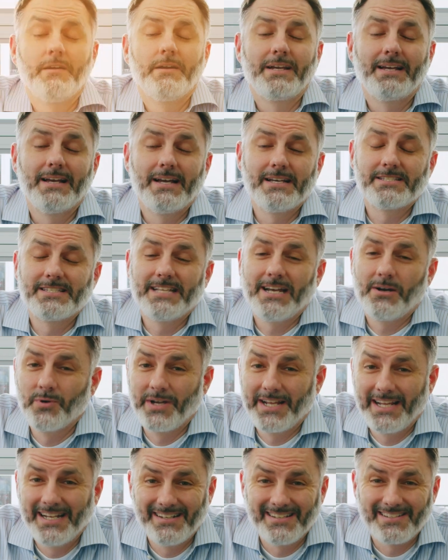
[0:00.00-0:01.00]
right, guys, now we're
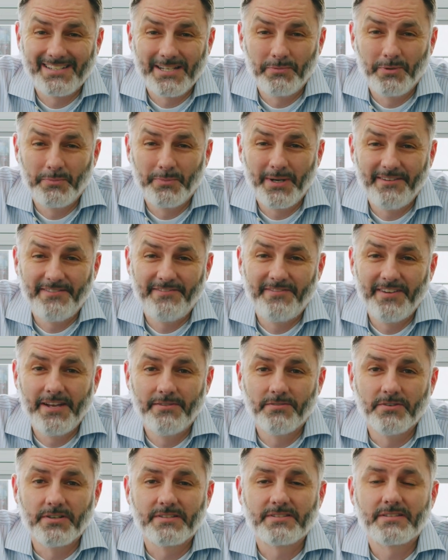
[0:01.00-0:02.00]
getting to some of my
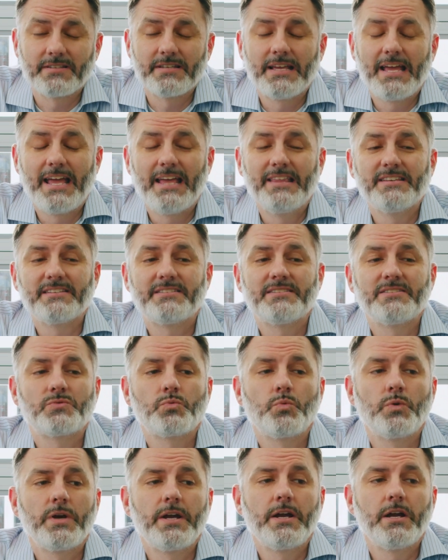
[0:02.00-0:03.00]
favorites. And this is
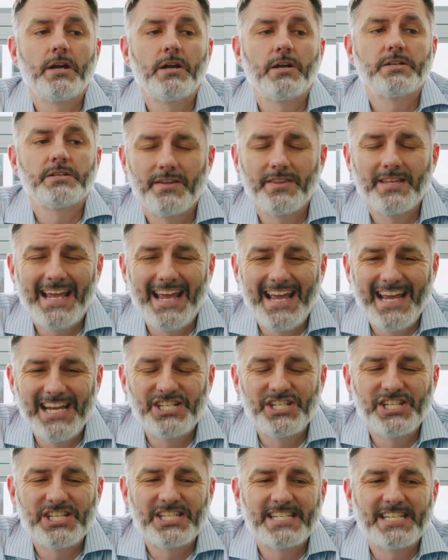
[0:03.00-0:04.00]
where the
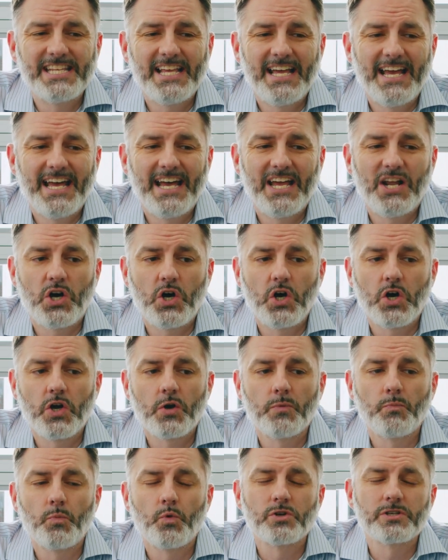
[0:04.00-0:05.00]
agents that
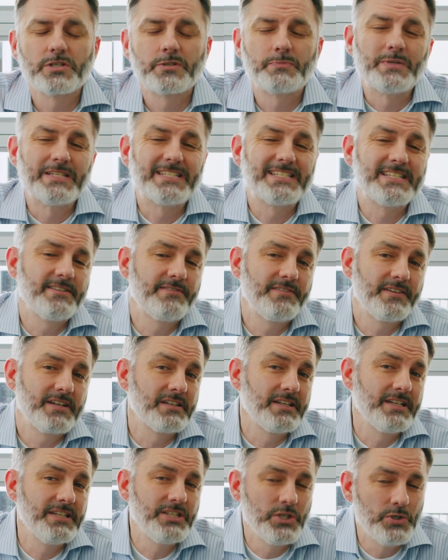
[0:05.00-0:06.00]
are more
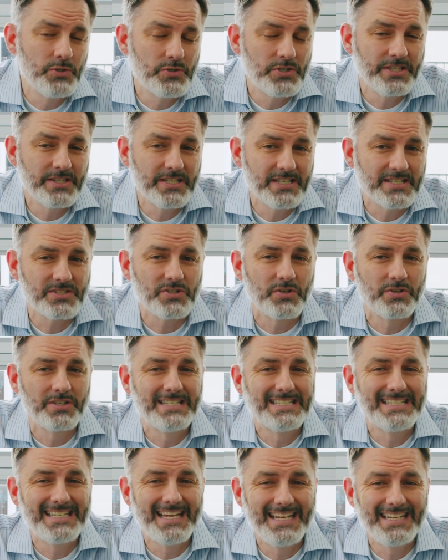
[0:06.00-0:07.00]
specifically using this on a
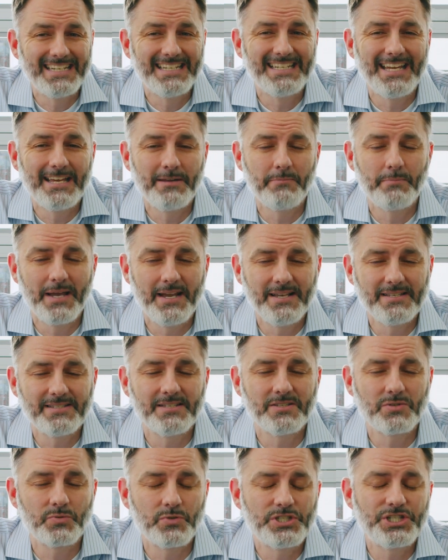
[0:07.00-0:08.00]
day-to-day
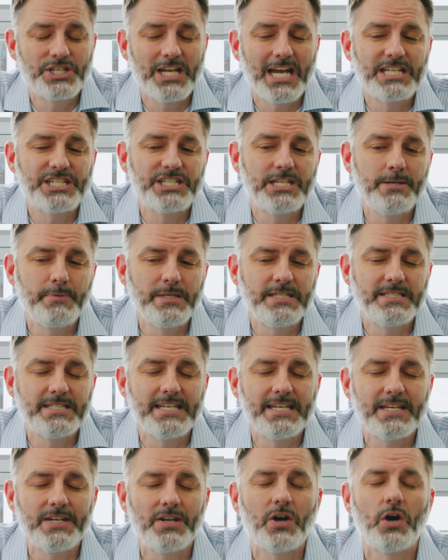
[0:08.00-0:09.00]
basis with
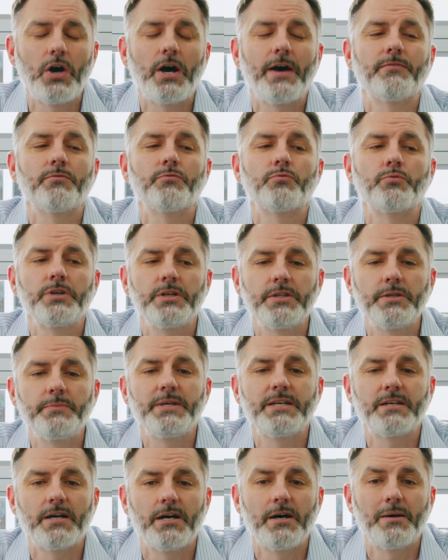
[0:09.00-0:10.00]
ChatGPT have really
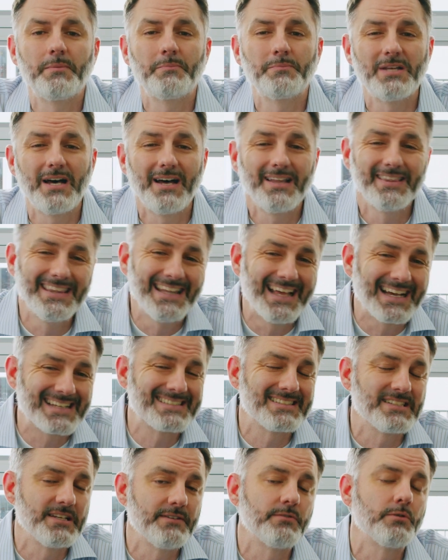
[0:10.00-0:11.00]
become a
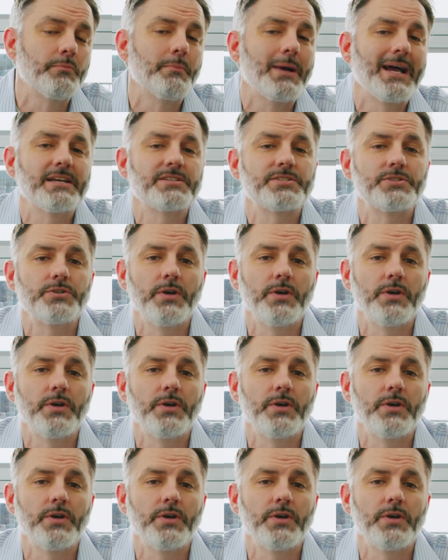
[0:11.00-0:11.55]
next level master